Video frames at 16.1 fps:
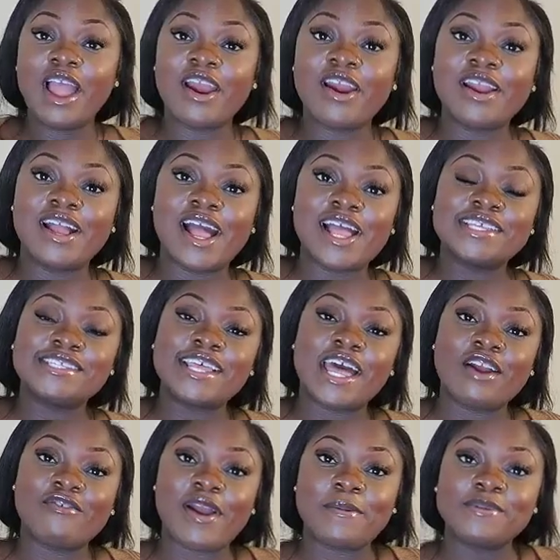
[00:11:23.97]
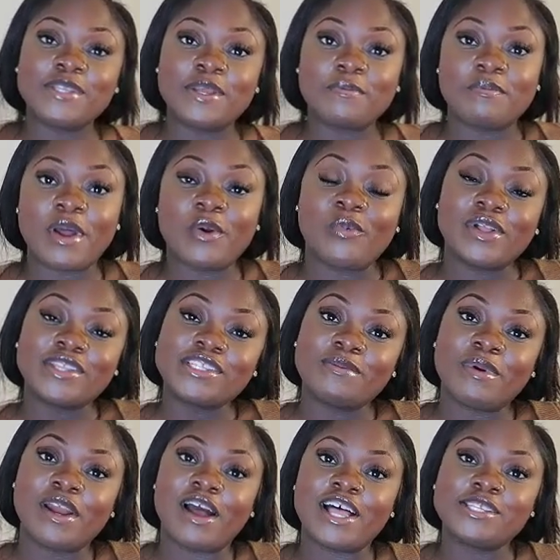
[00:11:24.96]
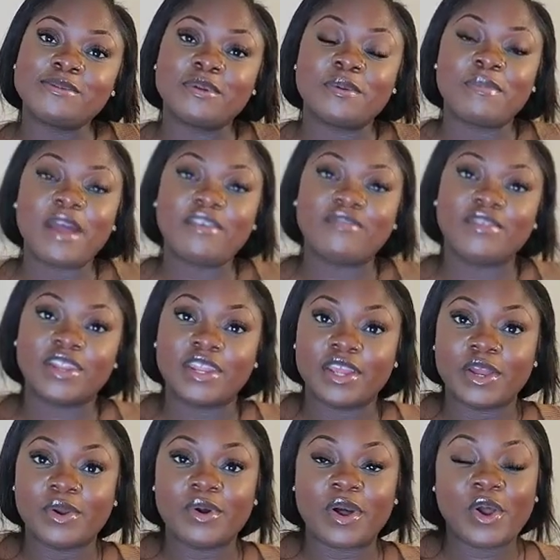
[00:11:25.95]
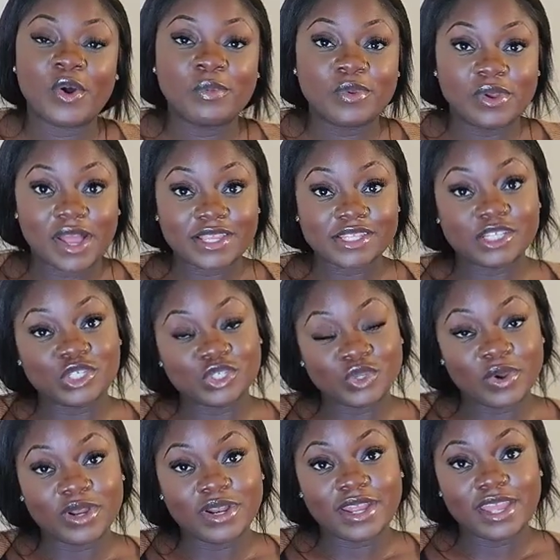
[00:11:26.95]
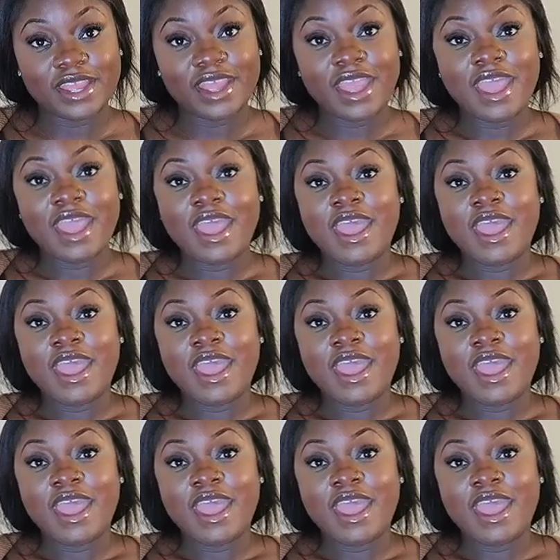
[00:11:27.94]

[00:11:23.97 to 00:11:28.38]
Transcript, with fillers: all right guys that wraps up my what's in my hospital bag video i hope you guys enjoyed it